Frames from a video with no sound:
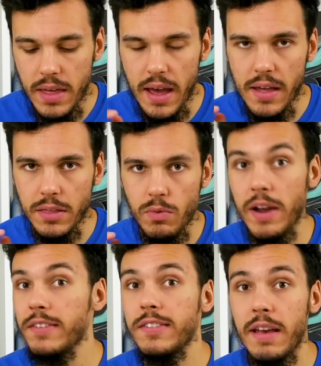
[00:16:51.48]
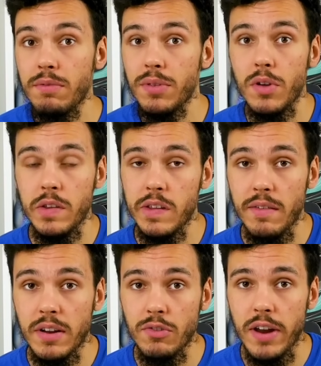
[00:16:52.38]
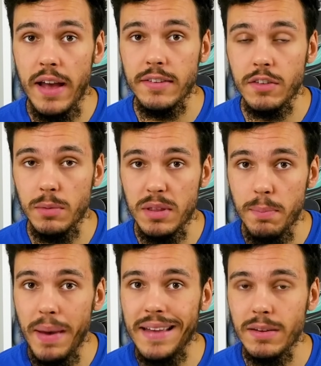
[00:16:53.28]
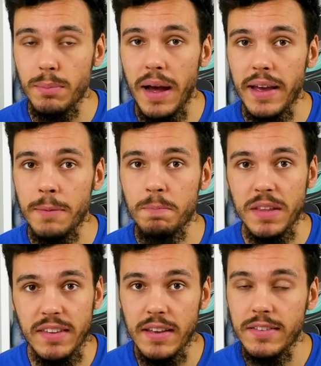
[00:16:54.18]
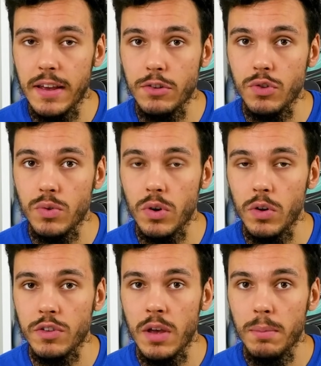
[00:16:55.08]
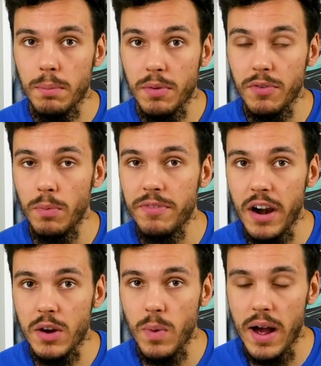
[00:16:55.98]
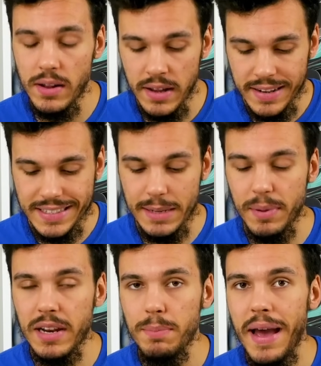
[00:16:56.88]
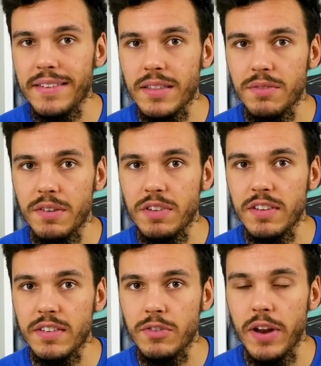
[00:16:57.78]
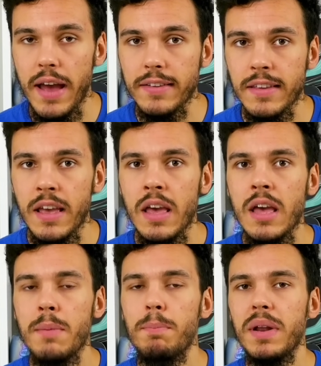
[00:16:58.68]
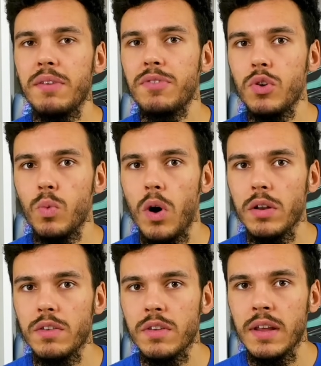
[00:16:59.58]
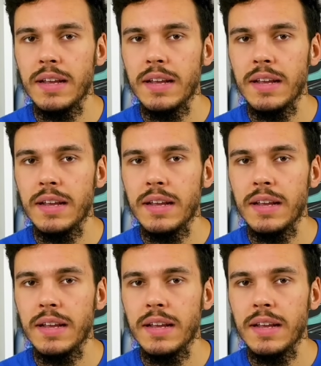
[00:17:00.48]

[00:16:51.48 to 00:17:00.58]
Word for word: then the Ryzen 7 3700X is going to be the better buy. It's 8 Zen 2 cores, perform very well, typically better than the 5600X. But if you want